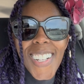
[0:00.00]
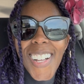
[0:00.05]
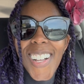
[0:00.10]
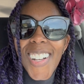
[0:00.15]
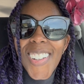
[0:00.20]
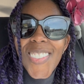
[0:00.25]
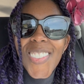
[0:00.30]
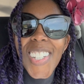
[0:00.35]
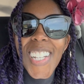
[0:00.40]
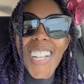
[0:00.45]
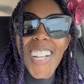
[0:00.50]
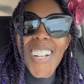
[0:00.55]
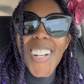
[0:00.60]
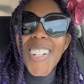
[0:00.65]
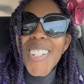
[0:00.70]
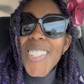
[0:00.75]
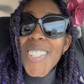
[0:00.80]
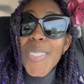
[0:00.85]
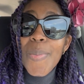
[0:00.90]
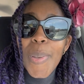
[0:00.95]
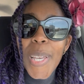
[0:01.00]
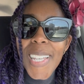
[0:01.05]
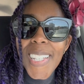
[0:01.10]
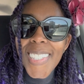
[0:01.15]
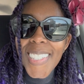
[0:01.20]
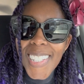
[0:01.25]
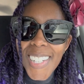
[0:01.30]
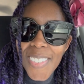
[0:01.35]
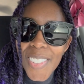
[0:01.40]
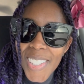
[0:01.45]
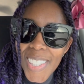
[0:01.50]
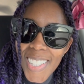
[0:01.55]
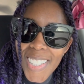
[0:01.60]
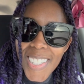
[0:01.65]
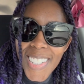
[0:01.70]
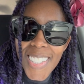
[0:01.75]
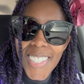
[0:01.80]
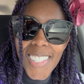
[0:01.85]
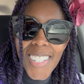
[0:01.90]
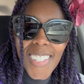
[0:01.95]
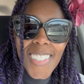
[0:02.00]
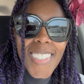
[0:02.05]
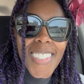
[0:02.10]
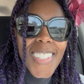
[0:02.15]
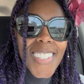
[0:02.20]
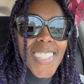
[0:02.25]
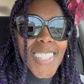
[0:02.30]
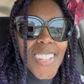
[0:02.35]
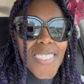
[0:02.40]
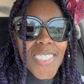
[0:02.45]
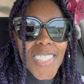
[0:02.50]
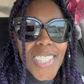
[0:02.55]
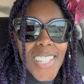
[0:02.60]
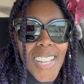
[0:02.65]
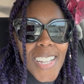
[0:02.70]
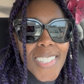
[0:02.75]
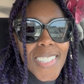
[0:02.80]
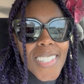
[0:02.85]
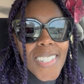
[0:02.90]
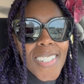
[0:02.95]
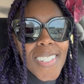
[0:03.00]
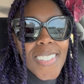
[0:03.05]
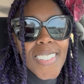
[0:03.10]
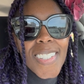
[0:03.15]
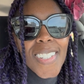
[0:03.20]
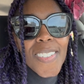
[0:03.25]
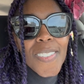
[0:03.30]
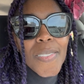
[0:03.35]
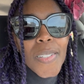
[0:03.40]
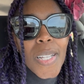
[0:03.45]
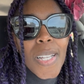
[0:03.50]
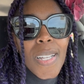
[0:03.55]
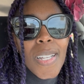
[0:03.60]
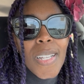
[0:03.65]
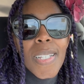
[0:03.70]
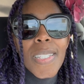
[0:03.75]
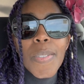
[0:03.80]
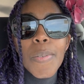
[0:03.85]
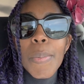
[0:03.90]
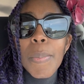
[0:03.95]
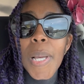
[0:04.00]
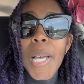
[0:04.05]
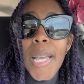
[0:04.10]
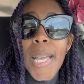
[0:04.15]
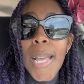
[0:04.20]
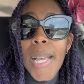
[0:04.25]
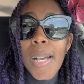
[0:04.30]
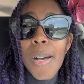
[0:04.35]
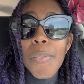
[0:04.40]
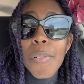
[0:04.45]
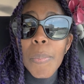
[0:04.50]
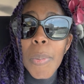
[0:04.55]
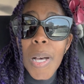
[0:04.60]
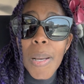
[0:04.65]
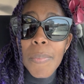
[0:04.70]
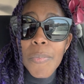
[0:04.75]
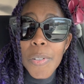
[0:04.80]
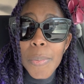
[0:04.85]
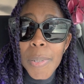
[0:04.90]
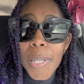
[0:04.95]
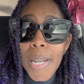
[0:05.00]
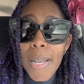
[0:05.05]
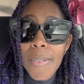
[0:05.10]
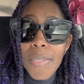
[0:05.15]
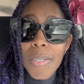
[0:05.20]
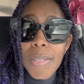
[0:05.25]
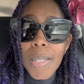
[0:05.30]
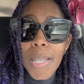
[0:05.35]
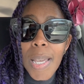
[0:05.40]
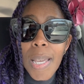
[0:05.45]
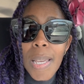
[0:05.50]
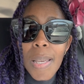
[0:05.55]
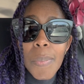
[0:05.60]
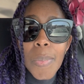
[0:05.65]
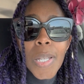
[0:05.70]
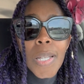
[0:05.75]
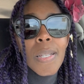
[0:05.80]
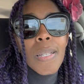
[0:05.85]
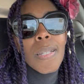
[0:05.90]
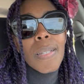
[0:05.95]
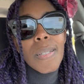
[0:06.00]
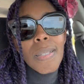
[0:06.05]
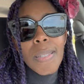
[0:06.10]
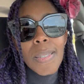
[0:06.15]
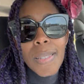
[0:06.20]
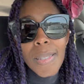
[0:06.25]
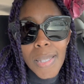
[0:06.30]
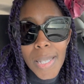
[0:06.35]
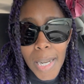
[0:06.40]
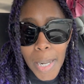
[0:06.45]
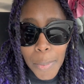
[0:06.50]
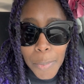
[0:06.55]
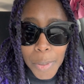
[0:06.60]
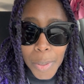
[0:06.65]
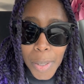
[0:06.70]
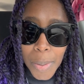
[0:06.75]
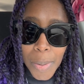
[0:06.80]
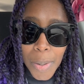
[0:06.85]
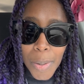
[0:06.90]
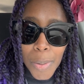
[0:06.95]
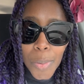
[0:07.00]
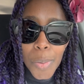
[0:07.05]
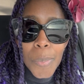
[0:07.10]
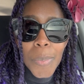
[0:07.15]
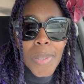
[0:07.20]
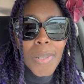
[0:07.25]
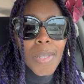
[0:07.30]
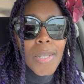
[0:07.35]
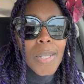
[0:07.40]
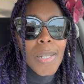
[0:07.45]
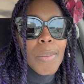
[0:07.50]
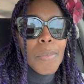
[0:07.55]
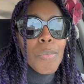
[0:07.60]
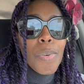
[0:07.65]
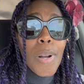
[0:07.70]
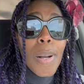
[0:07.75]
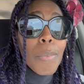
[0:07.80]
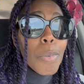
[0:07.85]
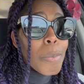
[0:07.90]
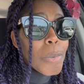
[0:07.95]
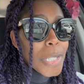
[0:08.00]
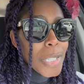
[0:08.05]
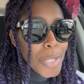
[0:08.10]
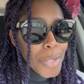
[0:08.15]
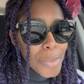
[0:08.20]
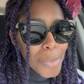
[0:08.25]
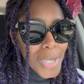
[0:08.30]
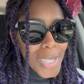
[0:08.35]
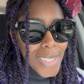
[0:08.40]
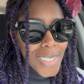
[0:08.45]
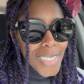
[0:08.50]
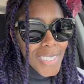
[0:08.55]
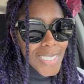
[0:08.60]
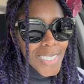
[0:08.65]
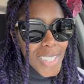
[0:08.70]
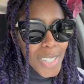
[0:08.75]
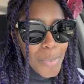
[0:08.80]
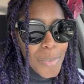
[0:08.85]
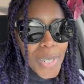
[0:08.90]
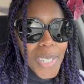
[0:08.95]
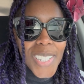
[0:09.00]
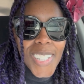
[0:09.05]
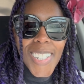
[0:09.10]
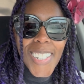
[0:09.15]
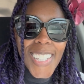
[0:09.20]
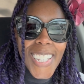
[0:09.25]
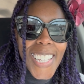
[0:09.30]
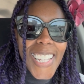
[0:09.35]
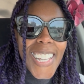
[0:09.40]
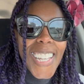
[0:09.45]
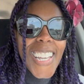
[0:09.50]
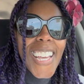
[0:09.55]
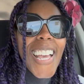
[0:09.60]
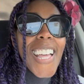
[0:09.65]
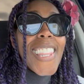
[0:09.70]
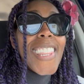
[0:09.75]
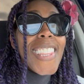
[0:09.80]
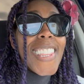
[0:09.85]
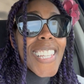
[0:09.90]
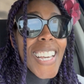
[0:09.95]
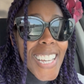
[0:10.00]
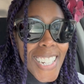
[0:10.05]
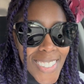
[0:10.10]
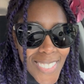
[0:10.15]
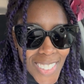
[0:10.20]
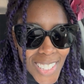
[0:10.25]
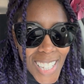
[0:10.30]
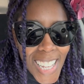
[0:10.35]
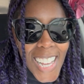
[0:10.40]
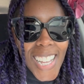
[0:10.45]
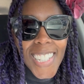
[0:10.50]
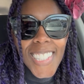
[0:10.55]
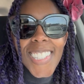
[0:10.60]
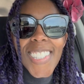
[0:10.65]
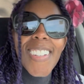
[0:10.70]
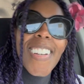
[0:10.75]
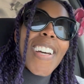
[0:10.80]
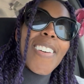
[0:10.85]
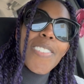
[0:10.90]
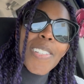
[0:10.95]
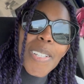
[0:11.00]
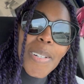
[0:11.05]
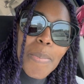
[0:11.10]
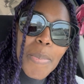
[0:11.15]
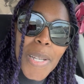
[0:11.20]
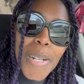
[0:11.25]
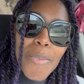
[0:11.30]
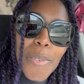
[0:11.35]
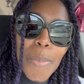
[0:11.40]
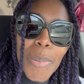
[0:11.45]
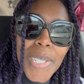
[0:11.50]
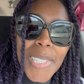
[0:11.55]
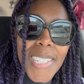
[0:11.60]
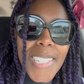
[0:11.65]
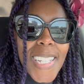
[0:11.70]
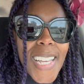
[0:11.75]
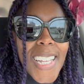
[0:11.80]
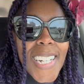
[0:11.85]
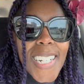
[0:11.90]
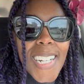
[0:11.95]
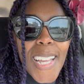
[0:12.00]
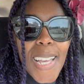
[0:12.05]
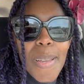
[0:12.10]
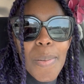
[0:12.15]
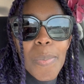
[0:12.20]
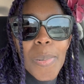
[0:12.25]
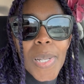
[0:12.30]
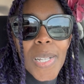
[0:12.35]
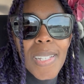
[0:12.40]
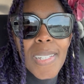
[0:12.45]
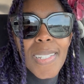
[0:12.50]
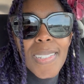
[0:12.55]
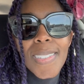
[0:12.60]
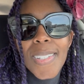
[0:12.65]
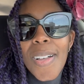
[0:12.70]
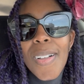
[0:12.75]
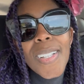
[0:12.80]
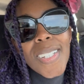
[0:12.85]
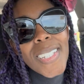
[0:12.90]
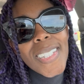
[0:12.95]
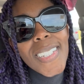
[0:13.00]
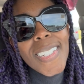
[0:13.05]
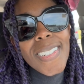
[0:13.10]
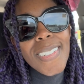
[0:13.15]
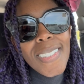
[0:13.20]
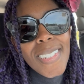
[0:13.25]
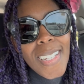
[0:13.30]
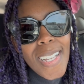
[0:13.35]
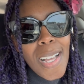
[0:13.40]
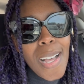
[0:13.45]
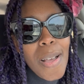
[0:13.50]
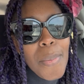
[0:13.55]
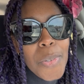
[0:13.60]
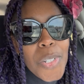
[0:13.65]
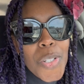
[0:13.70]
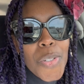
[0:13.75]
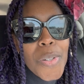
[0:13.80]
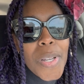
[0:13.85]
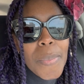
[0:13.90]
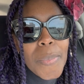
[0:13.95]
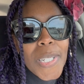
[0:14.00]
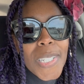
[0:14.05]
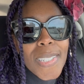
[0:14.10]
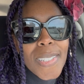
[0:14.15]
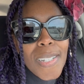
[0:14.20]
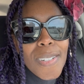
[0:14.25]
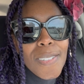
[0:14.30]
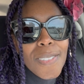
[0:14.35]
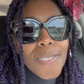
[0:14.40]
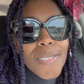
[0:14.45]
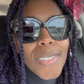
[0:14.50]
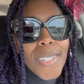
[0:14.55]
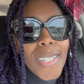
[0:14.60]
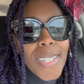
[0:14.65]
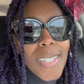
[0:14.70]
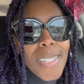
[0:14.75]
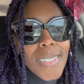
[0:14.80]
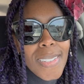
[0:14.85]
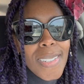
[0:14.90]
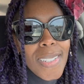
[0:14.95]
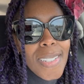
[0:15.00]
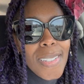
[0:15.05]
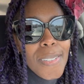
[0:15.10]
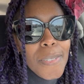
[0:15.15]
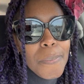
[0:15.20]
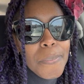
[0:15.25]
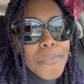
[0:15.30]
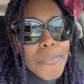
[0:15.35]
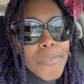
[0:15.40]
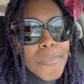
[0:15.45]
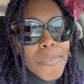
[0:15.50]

um, her space and everything she's done since I was last there. So swing by, hang out with mom for a bit after the game, then I will go home, probably do a little, little bit of cooking and then relax. So I have a little bit of a busy day today, but it's all good. I'm enjoying myself and um,